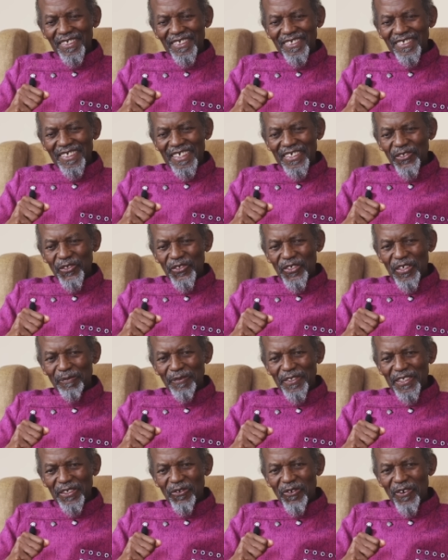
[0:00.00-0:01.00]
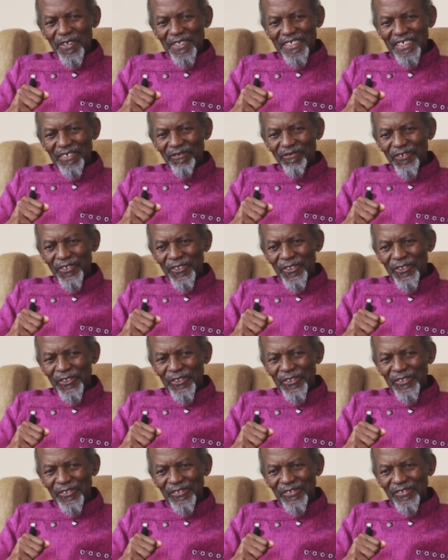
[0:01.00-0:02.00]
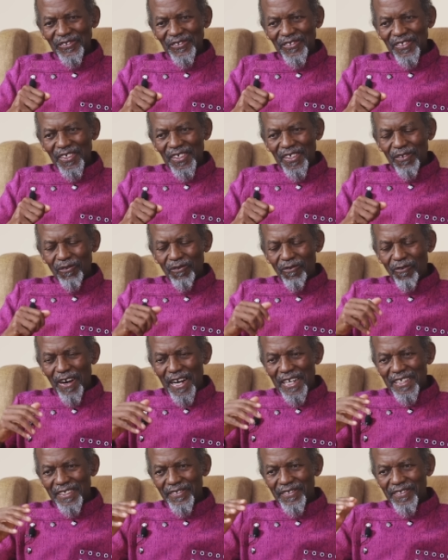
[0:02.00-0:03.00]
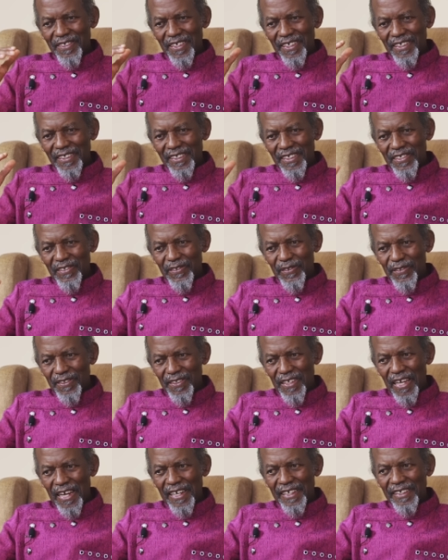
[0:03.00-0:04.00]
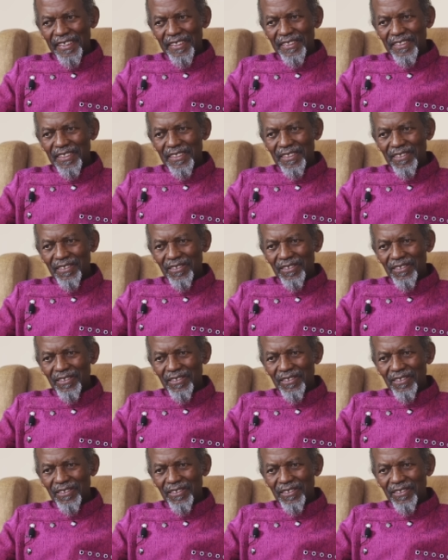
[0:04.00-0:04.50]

there is something wonderful. Whilst the inside